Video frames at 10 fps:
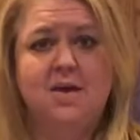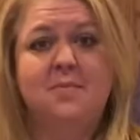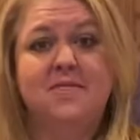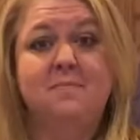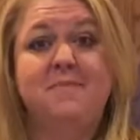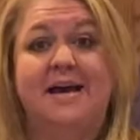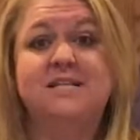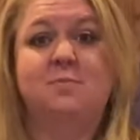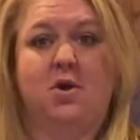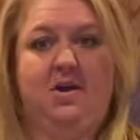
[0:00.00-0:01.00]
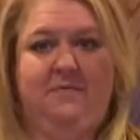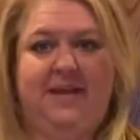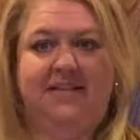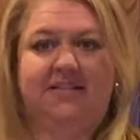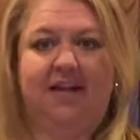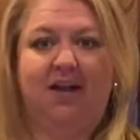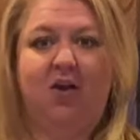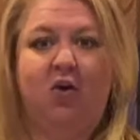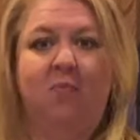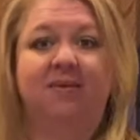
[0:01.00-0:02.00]
but the best part of being stuck at
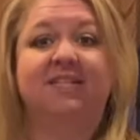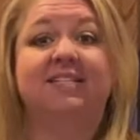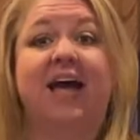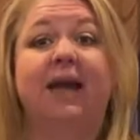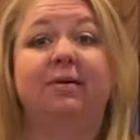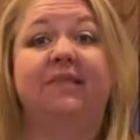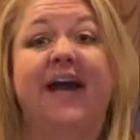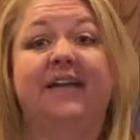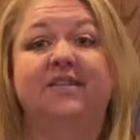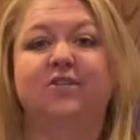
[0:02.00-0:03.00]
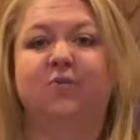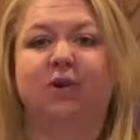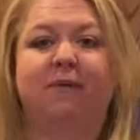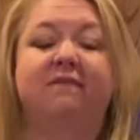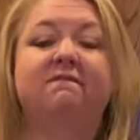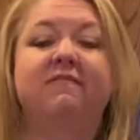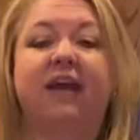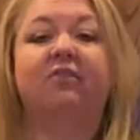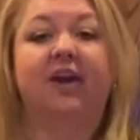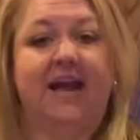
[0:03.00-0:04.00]
home is the time I've had to do one of my
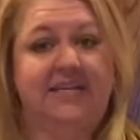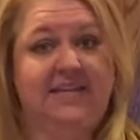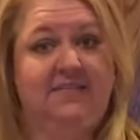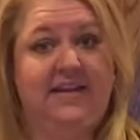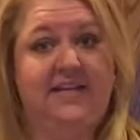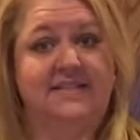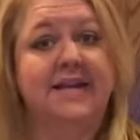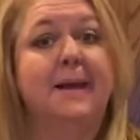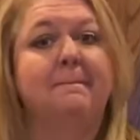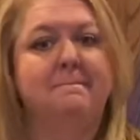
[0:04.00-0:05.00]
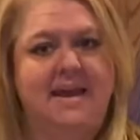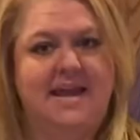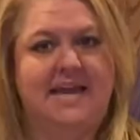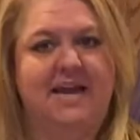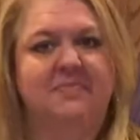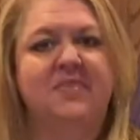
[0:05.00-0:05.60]
favorite activities, baking.